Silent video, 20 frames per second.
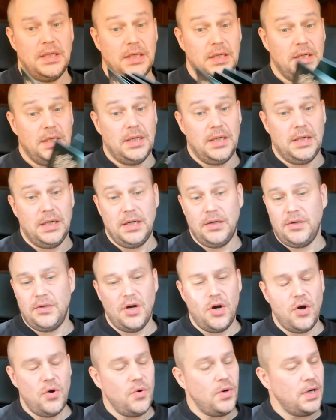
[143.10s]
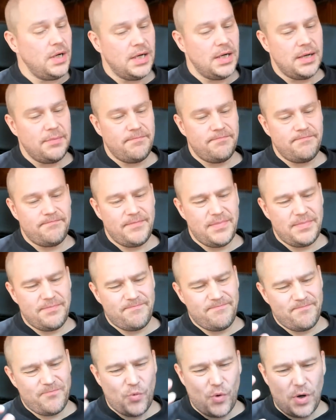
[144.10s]
I don't know.
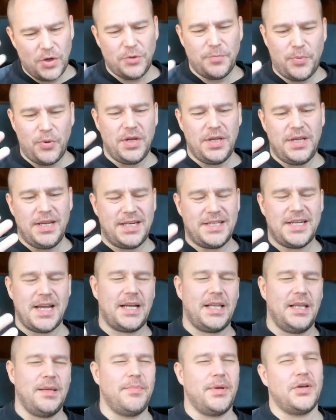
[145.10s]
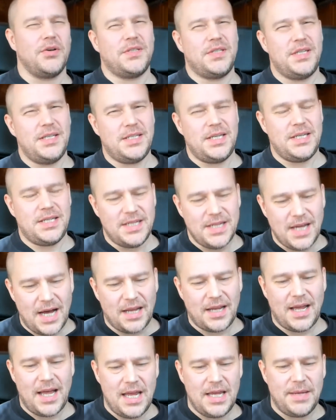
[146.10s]
Where to put it exactly, because this is not
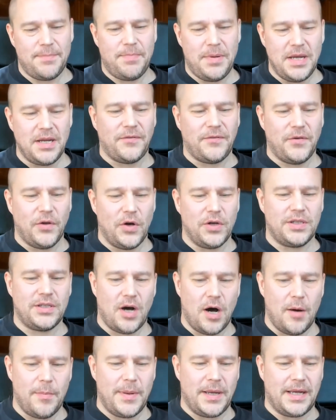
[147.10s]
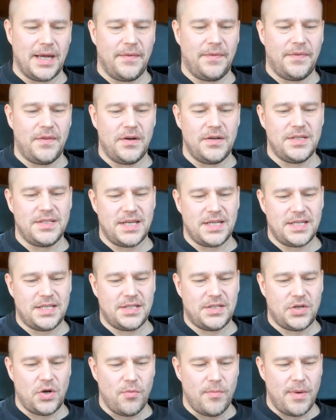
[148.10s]
a Pink Floyd copycat. There's just so
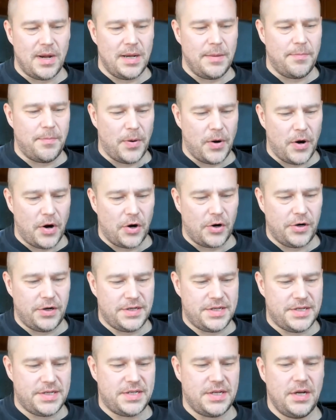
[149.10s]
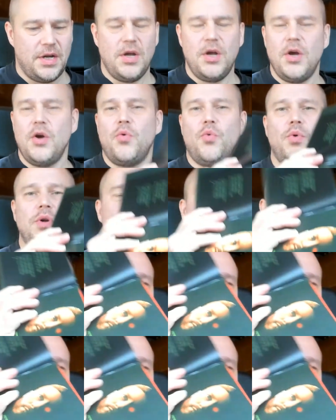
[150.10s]
many parts which could